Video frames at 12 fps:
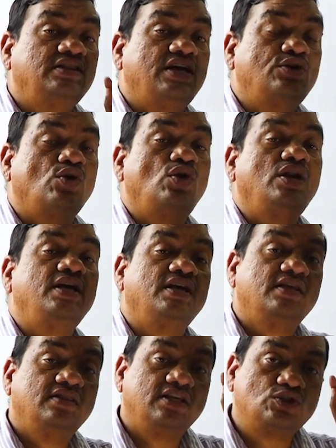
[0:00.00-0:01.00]
then
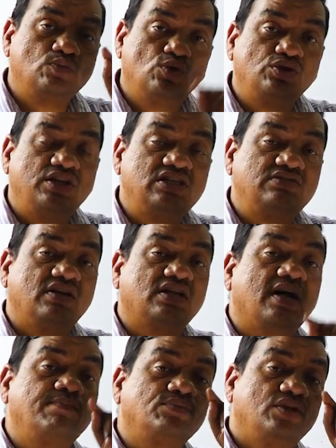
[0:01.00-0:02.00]
only the smoothness will
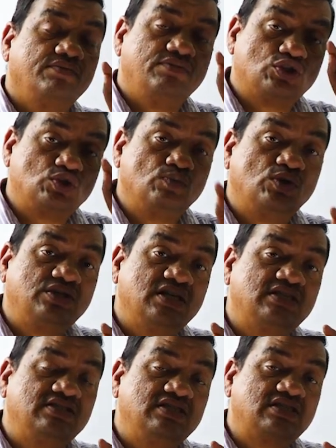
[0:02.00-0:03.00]
come. If the
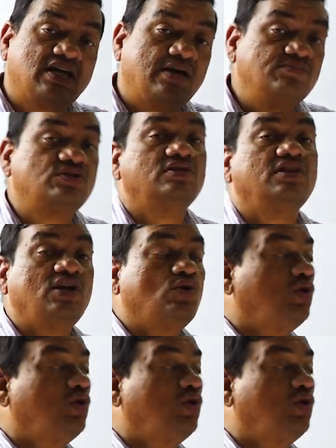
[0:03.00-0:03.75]
smoothness comes, then